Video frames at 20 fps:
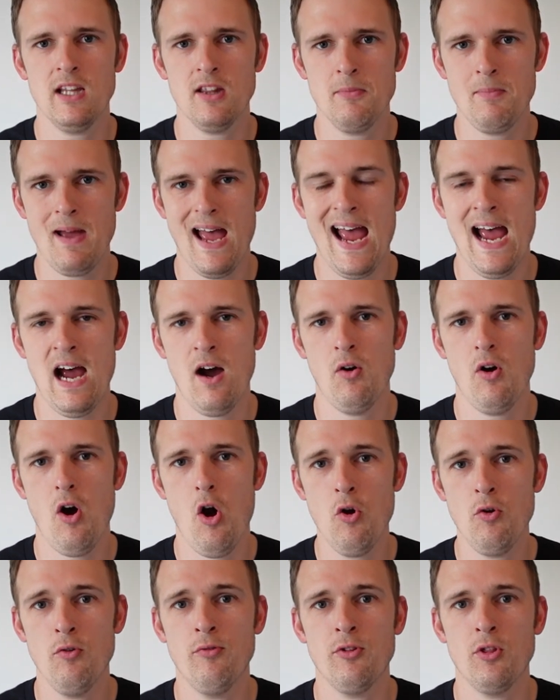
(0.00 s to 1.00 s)
them out
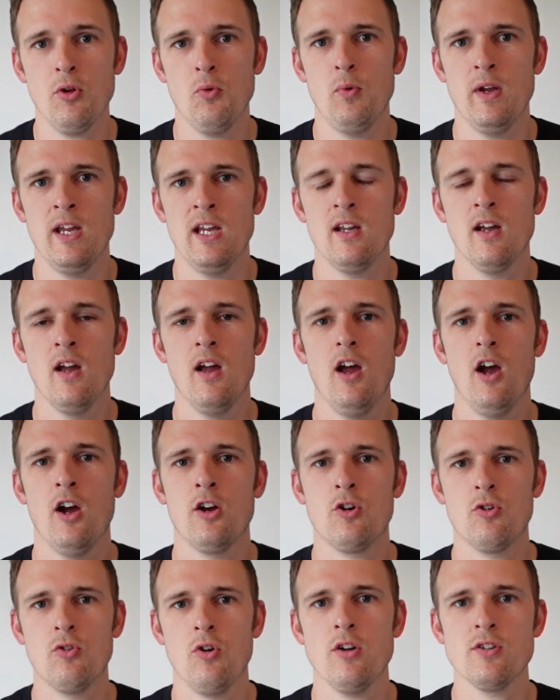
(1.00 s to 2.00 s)
over the week
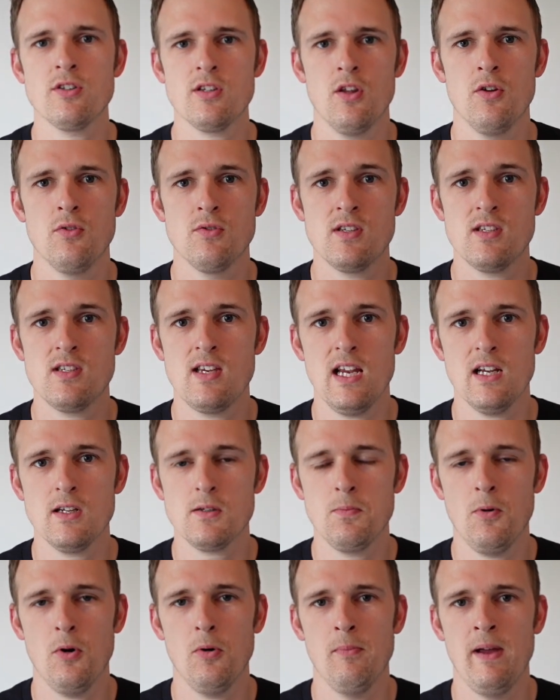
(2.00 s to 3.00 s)
across those 6
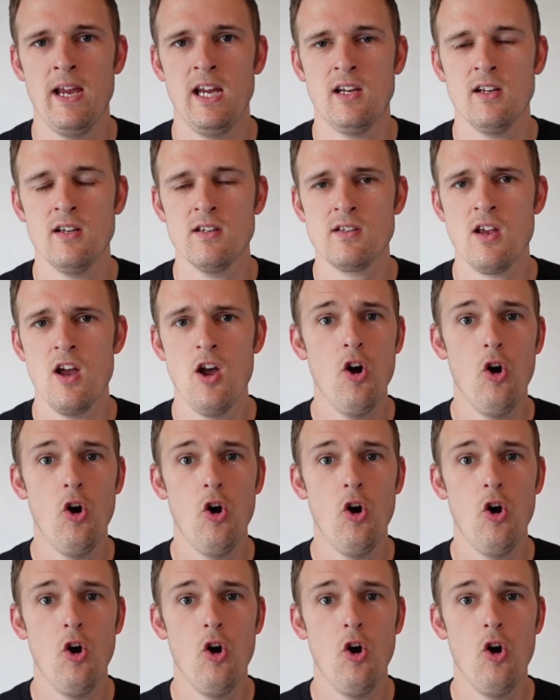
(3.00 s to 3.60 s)
bookmakers,